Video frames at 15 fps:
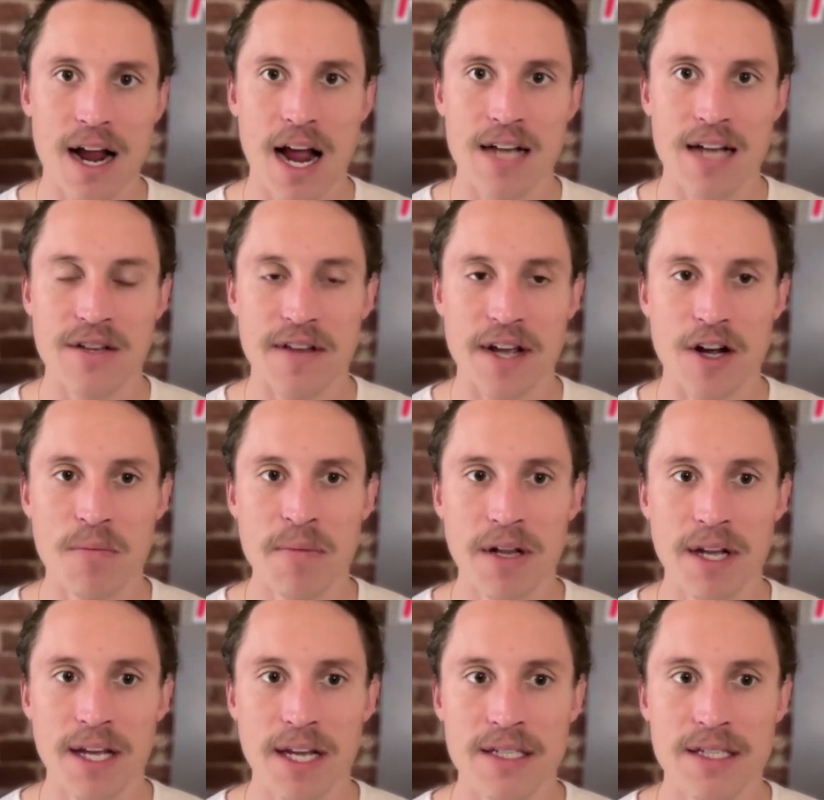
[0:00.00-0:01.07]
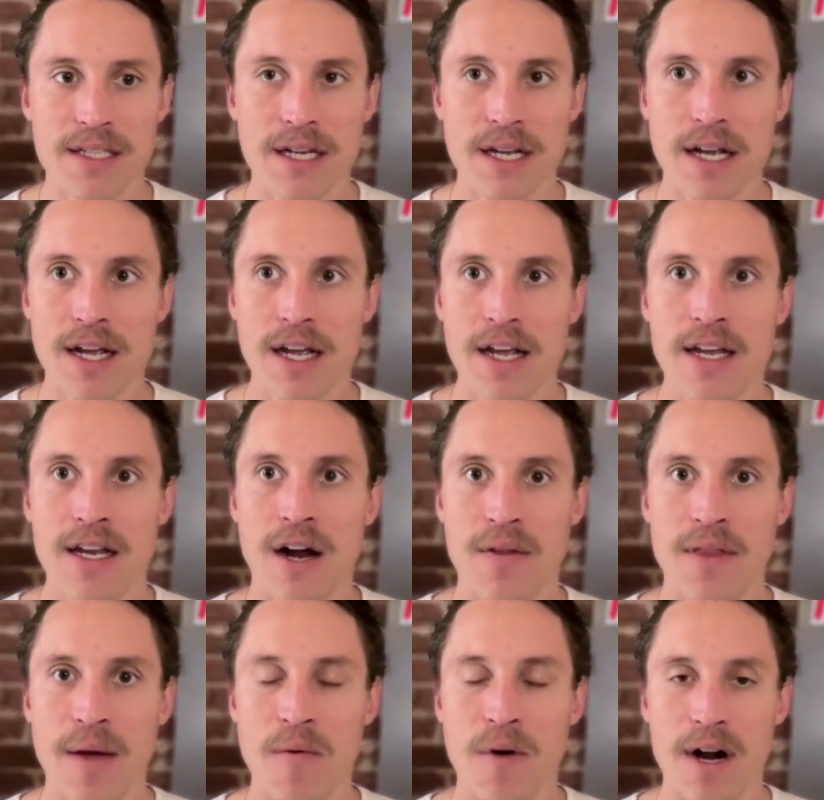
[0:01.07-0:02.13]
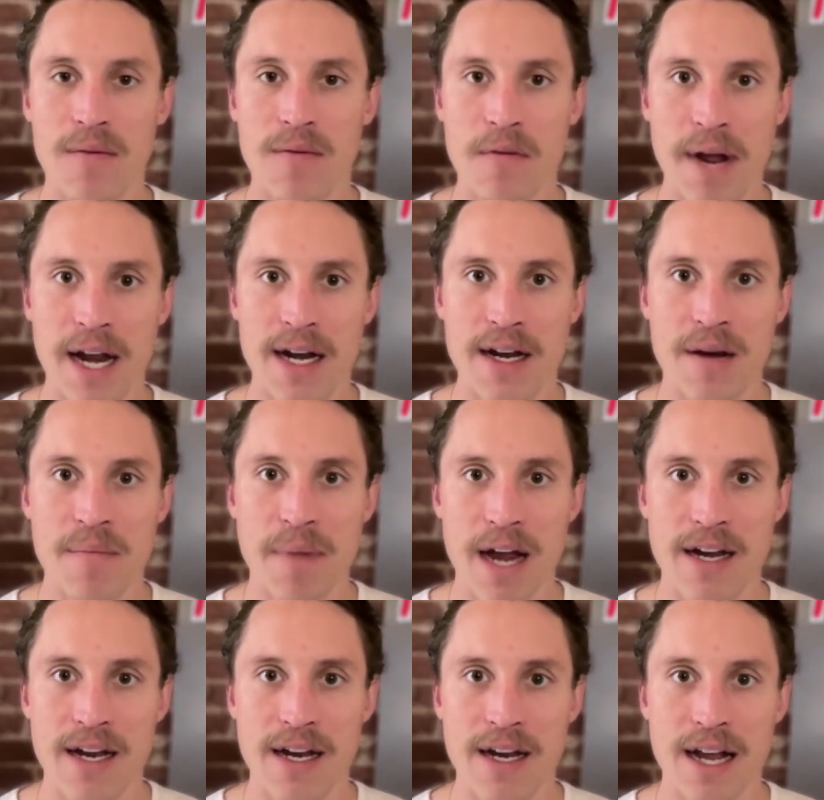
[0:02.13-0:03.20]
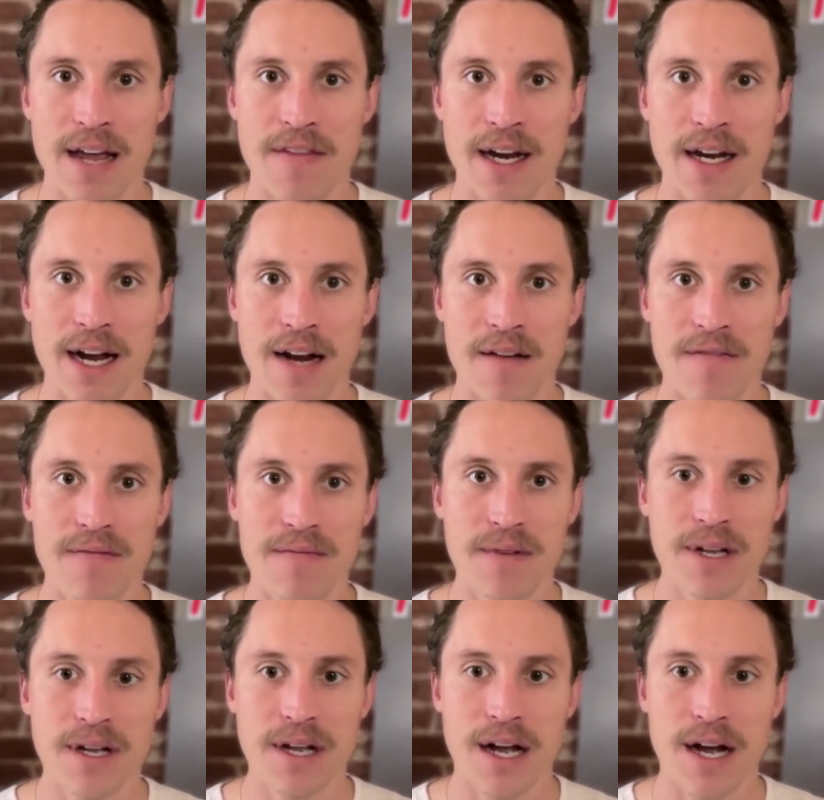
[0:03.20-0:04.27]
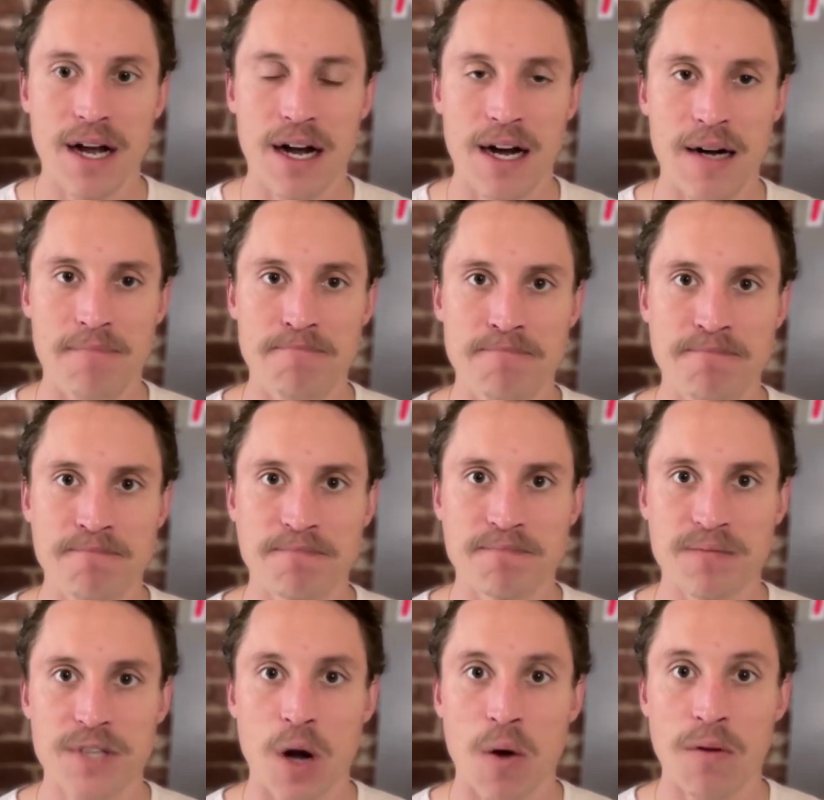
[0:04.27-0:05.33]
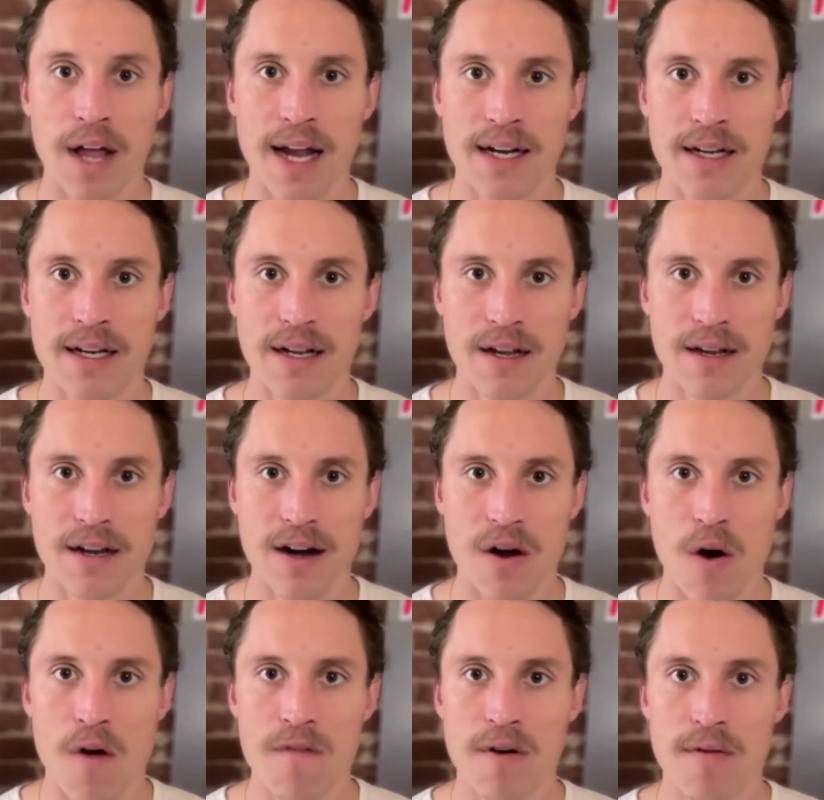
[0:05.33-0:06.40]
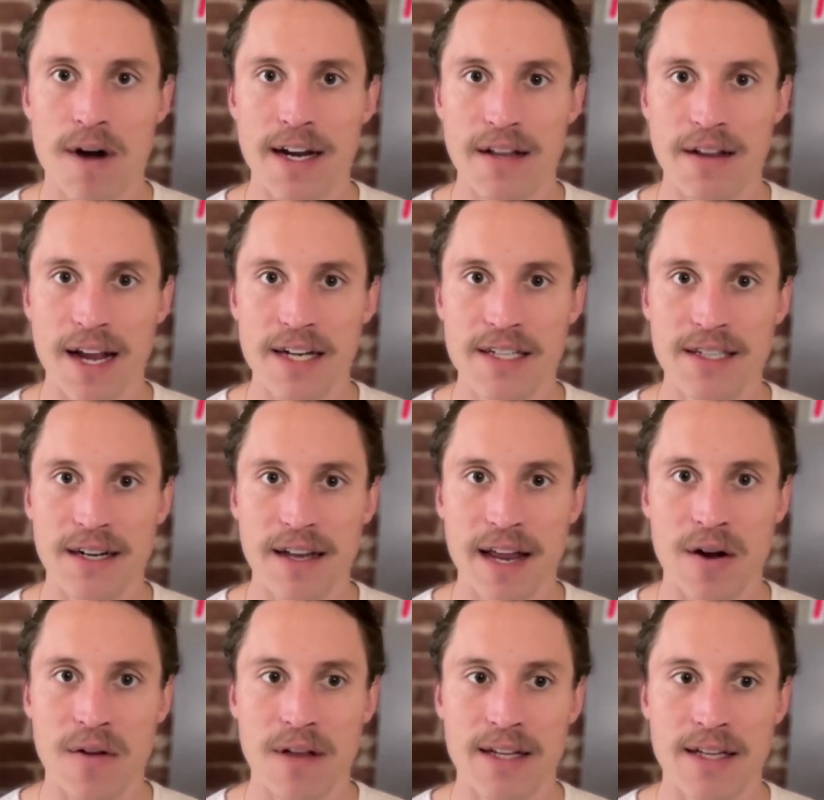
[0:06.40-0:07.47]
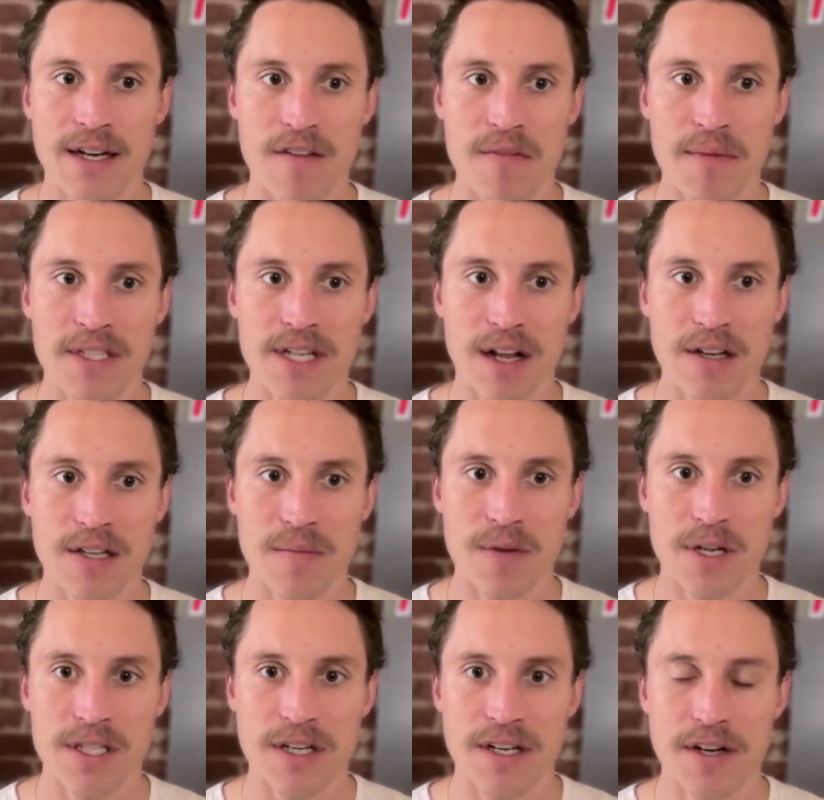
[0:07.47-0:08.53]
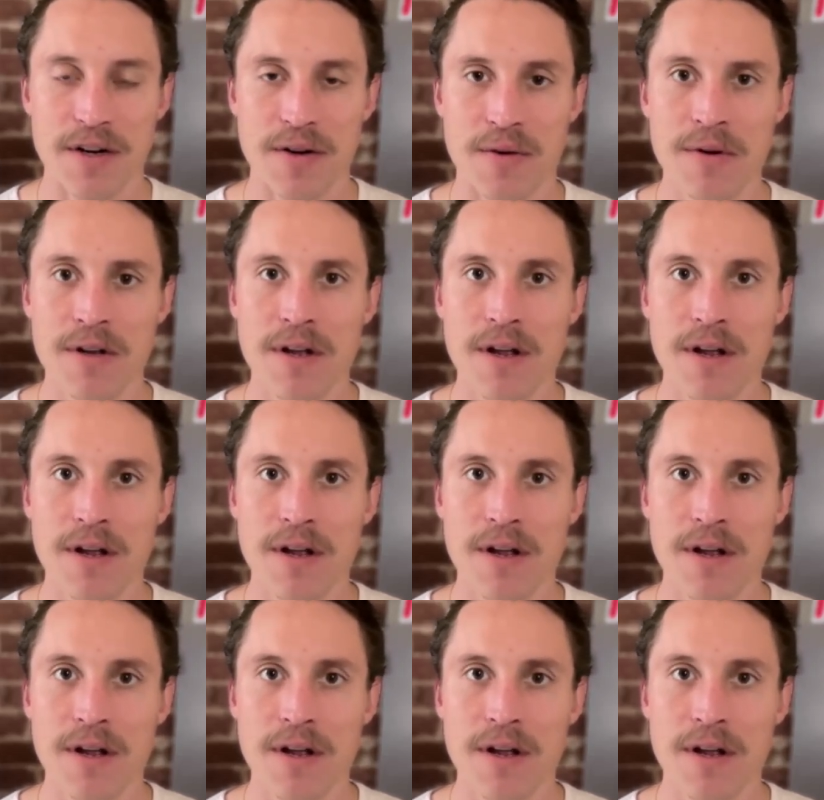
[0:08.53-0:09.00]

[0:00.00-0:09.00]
And so the hillbillies, they want to remain independent, and they kind of don't like, over regulation. They don't like the government telling them what to do.